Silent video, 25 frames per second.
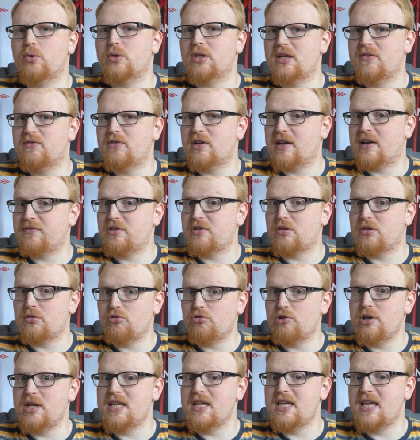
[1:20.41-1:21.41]
Even after
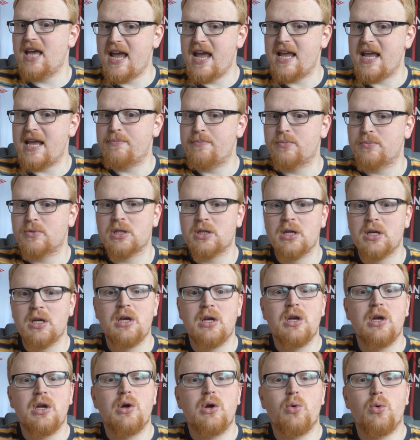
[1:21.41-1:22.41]
3 games,
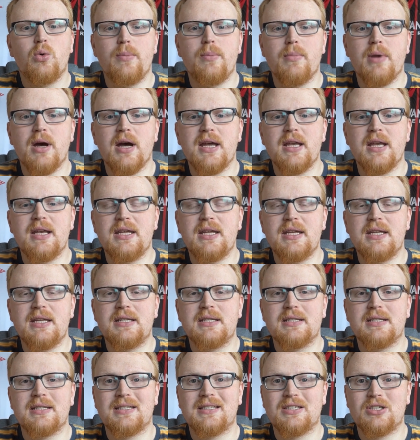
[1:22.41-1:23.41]
we might need
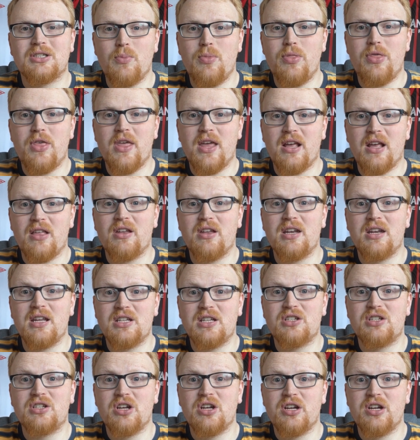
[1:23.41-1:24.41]
something that needs
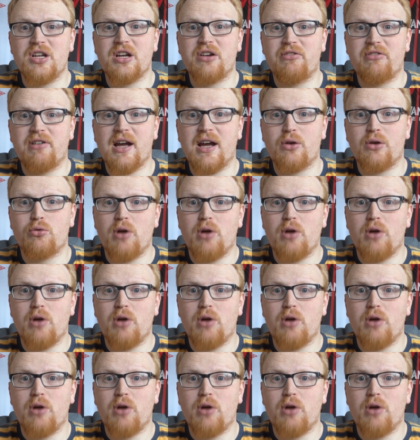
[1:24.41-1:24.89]
turning around.